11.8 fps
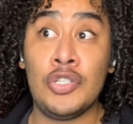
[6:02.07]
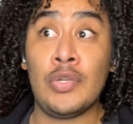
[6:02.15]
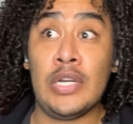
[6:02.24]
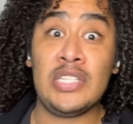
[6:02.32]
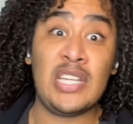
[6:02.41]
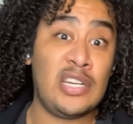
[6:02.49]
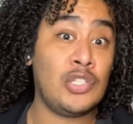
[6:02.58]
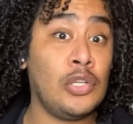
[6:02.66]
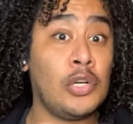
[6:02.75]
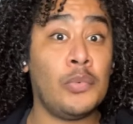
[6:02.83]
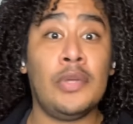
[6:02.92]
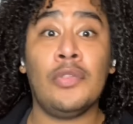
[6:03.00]
so I decided
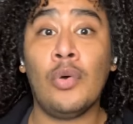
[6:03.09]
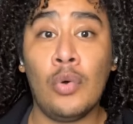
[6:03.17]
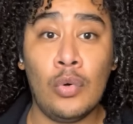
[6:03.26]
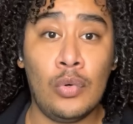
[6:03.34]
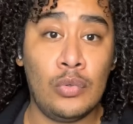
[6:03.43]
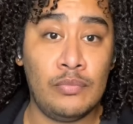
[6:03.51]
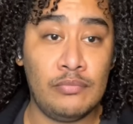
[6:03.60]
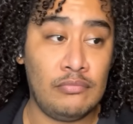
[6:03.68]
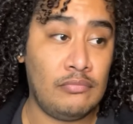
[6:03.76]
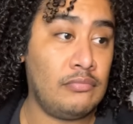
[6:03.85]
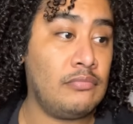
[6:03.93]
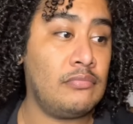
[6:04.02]
look around the whole
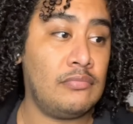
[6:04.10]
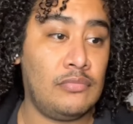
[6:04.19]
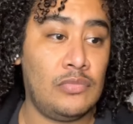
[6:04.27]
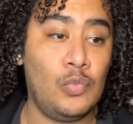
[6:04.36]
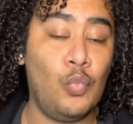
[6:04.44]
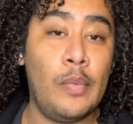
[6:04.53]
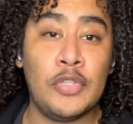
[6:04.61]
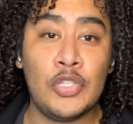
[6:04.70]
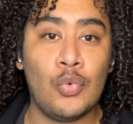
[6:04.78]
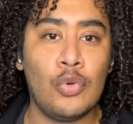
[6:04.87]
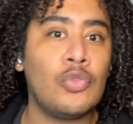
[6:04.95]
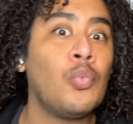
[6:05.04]
women's
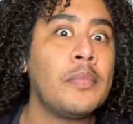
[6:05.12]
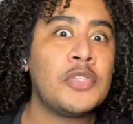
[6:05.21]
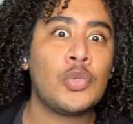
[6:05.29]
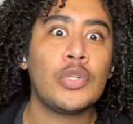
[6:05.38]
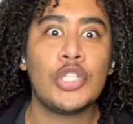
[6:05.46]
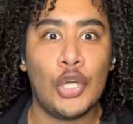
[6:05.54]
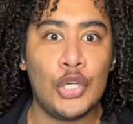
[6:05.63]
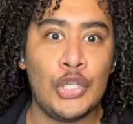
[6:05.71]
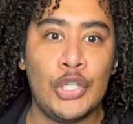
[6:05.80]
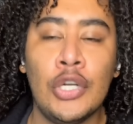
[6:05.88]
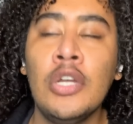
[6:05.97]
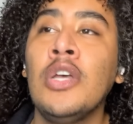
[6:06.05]
store. The women's store is
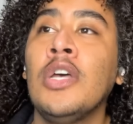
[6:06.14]
larger.